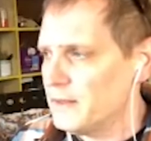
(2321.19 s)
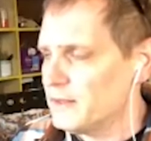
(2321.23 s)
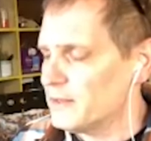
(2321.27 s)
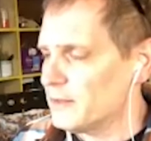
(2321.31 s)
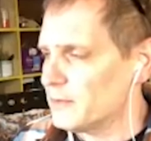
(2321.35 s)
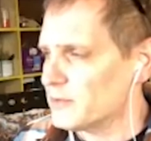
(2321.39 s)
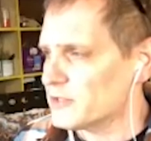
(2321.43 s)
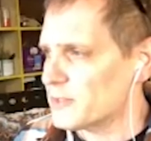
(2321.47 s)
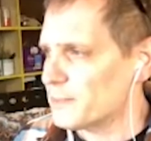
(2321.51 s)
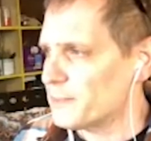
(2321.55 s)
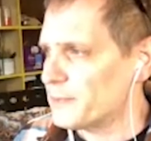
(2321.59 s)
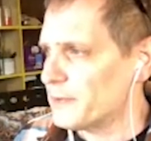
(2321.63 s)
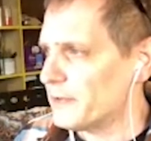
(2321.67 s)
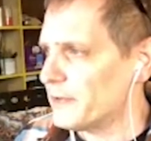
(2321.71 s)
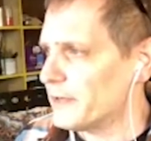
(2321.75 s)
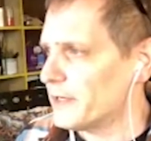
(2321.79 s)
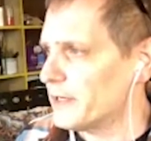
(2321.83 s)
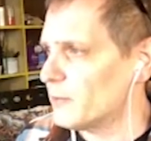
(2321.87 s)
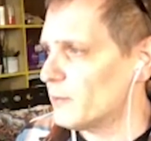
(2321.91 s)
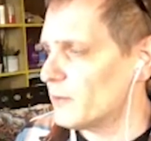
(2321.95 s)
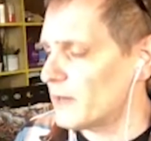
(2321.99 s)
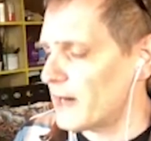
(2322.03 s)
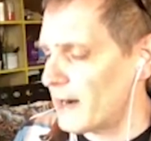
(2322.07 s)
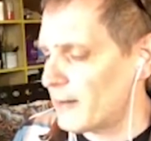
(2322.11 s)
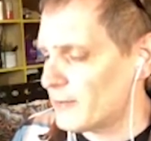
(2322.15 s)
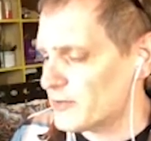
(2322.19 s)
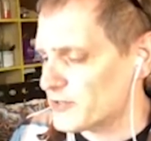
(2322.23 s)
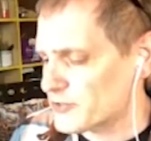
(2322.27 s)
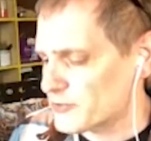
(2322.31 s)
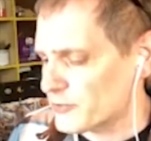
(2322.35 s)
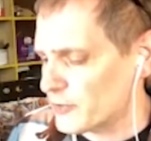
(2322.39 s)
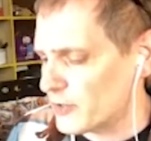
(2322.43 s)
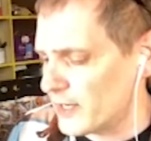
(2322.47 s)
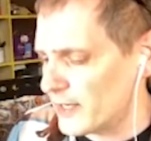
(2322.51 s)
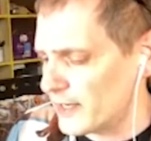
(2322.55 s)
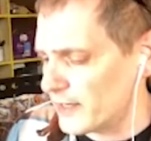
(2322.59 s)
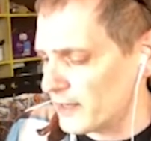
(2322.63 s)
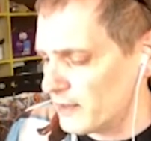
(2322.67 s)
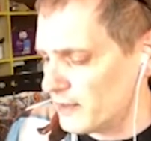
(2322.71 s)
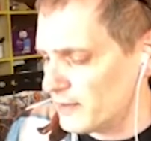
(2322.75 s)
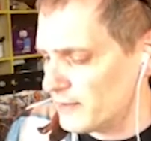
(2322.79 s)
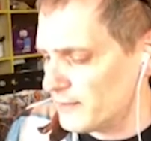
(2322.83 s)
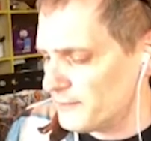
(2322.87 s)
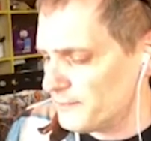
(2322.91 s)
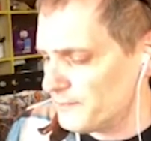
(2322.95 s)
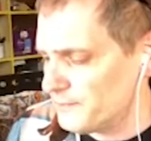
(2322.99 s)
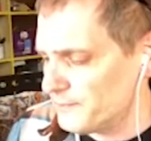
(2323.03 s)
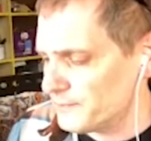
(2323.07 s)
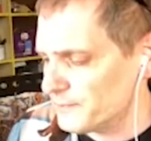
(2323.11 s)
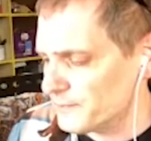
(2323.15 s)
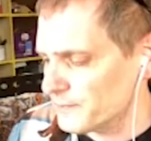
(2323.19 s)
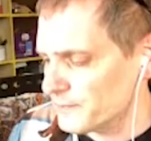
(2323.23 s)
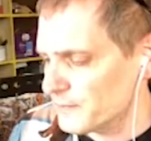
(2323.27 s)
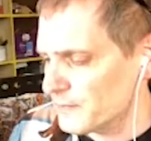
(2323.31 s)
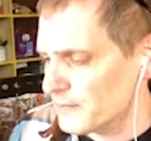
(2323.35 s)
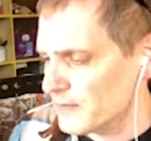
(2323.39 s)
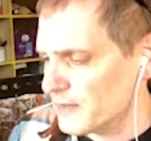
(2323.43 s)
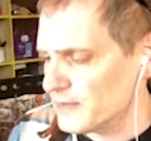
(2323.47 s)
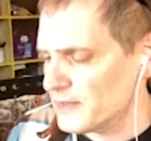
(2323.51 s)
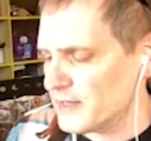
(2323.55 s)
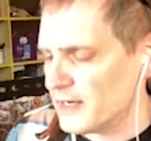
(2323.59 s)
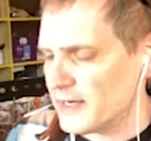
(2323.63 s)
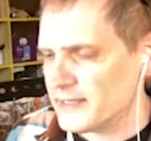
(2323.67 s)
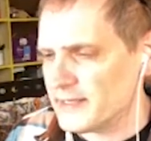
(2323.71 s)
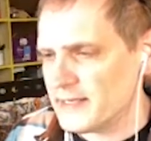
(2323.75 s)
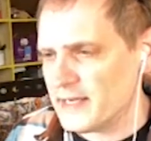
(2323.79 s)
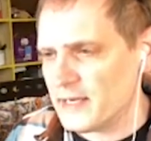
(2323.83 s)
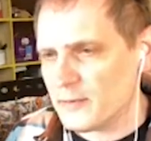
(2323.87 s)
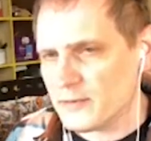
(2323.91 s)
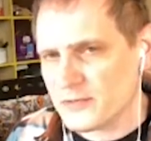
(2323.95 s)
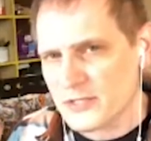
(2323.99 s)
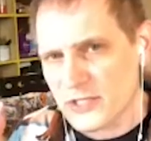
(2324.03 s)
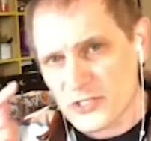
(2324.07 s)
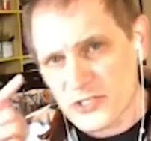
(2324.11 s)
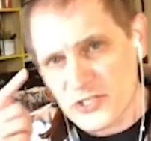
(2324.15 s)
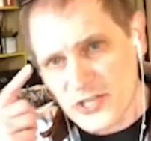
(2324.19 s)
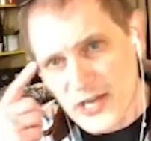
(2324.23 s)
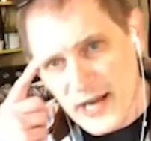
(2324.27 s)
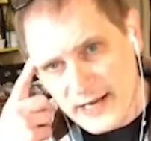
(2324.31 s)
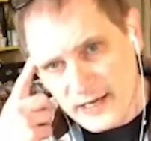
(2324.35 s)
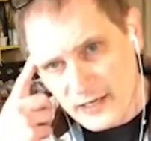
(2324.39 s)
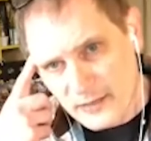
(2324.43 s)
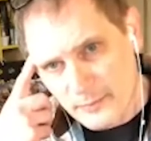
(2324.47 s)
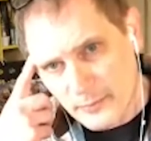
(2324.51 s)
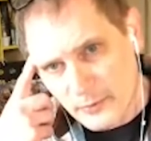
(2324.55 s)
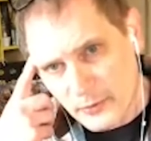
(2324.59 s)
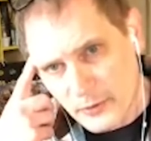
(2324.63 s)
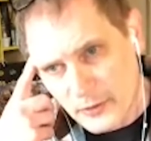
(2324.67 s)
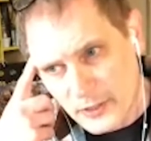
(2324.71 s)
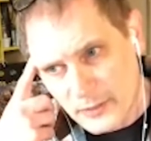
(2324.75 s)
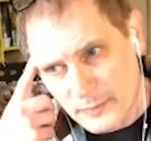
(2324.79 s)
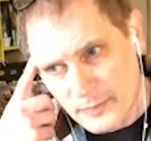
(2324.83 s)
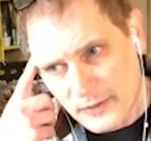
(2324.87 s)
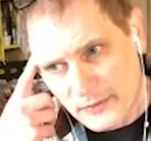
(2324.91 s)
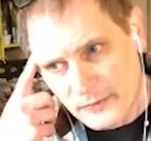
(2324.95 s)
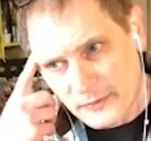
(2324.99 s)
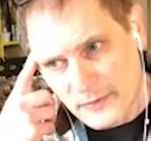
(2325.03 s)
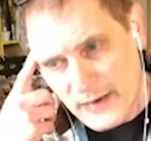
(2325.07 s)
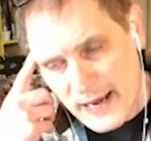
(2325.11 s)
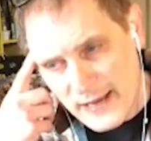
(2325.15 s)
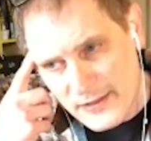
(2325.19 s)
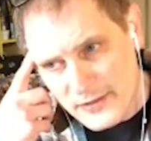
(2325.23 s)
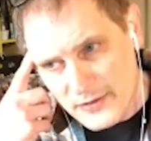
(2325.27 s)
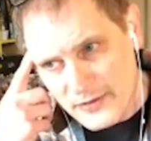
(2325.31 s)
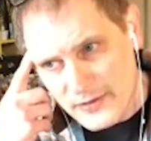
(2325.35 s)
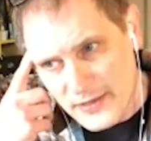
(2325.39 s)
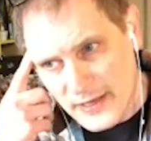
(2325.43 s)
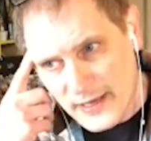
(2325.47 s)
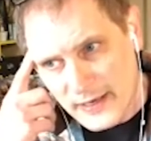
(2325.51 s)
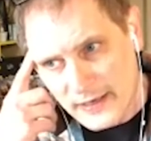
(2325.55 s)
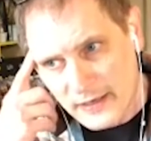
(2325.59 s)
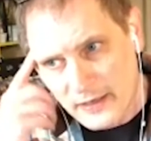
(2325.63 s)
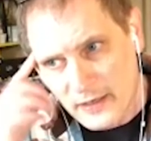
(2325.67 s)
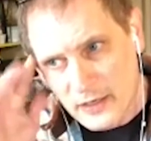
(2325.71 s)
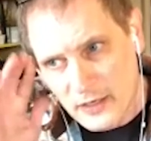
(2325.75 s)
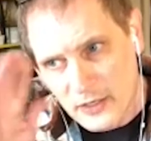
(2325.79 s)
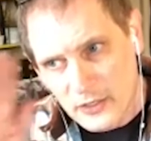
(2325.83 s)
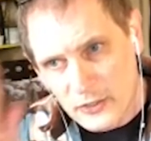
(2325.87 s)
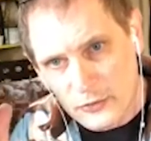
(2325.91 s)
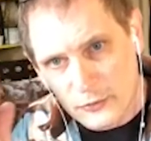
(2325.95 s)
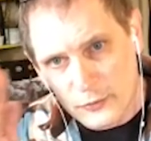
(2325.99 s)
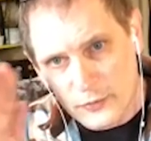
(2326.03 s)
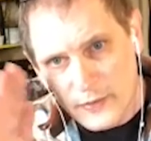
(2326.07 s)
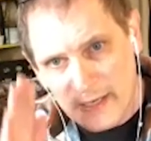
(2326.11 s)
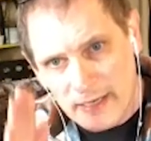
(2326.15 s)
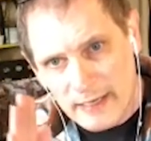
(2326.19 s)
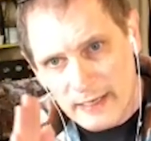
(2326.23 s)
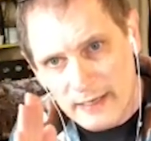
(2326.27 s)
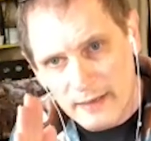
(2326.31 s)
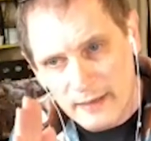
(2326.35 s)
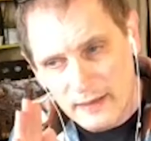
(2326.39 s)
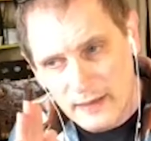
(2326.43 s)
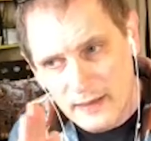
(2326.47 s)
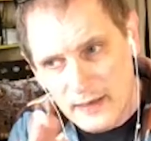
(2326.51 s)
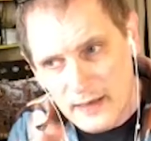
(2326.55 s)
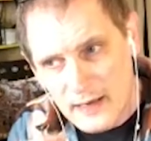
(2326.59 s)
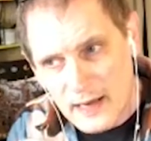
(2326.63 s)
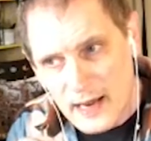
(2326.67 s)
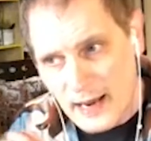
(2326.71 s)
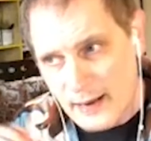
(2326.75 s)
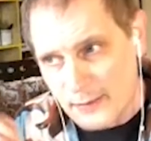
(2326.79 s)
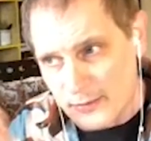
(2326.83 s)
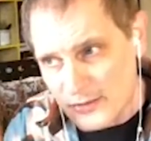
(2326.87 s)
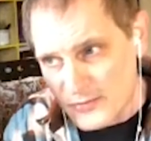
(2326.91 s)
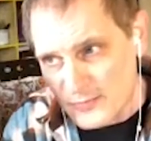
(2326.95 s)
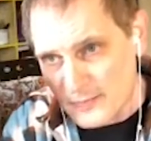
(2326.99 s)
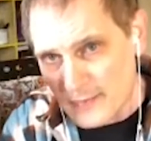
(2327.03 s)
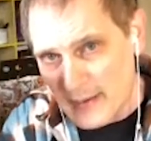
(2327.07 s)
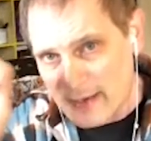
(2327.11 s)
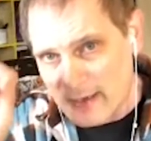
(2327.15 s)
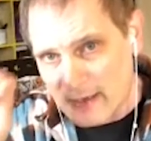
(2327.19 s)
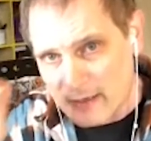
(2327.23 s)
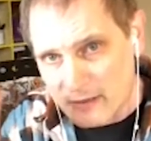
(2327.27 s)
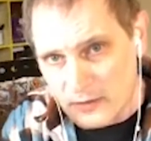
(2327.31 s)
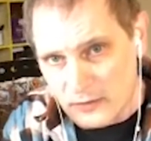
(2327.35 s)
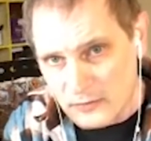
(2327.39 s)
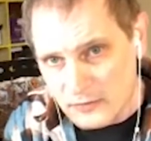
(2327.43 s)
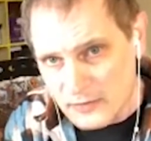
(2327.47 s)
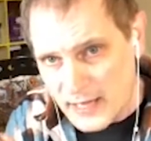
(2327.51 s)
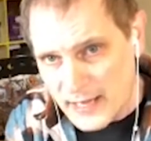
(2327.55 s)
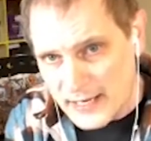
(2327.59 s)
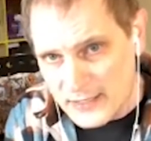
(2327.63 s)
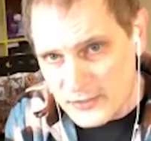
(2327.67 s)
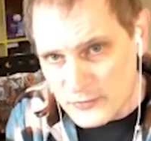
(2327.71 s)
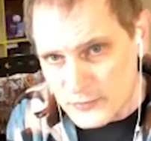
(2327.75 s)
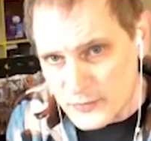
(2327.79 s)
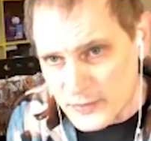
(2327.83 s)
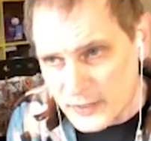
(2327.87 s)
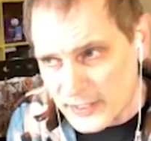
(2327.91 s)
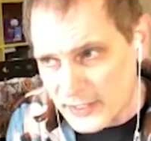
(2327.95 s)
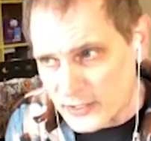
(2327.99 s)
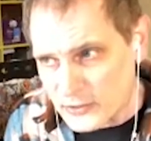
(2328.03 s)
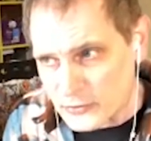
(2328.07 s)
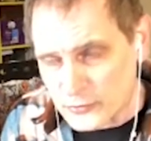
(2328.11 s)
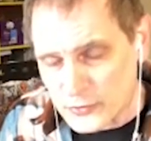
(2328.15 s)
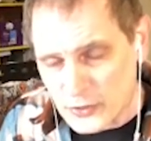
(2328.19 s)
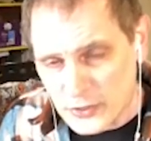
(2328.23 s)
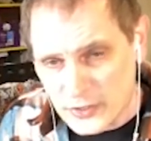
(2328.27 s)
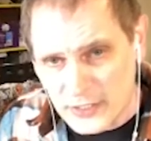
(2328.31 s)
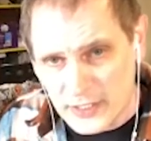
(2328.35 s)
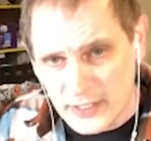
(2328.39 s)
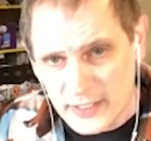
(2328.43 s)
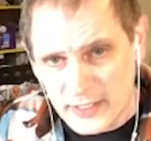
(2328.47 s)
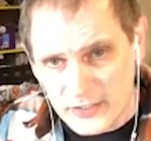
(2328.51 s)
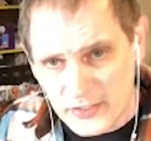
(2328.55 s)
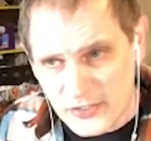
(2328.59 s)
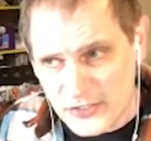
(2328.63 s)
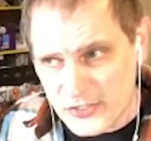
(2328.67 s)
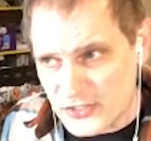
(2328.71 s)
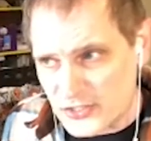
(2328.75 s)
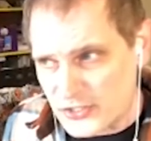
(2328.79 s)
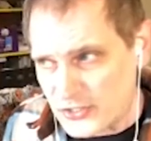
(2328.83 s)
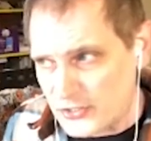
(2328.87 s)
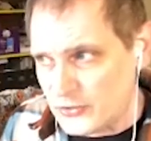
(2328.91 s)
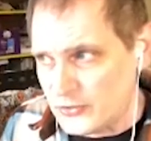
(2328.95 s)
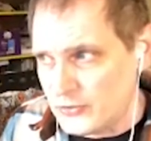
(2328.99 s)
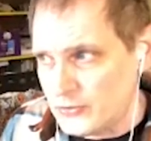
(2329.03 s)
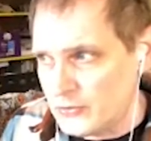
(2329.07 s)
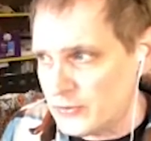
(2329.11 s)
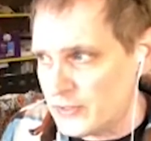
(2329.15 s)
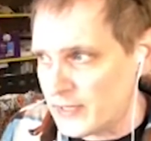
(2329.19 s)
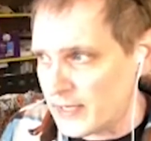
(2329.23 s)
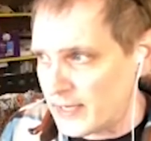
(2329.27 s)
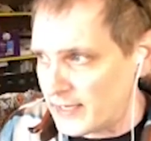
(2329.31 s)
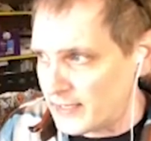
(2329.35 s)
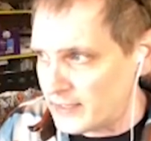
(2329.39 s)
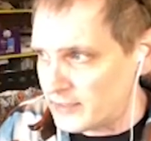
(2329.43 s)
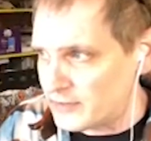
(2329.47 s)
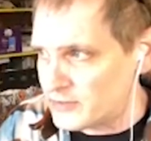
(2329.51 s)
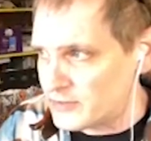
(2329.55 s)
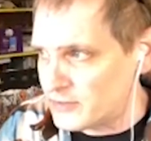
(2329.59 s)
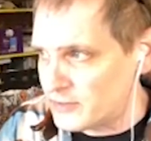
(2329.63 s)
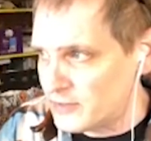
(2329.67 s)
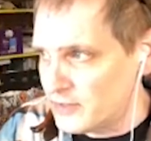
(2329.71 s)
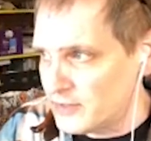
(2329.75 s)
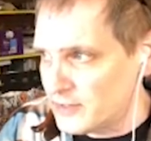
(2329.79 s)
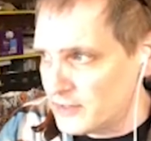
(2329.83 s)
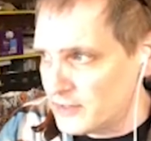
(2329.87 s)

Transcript: There was a period where I was drawing, the idea was a checkerboard, but rather than a grid, I was making the lines really crooked and skewed and,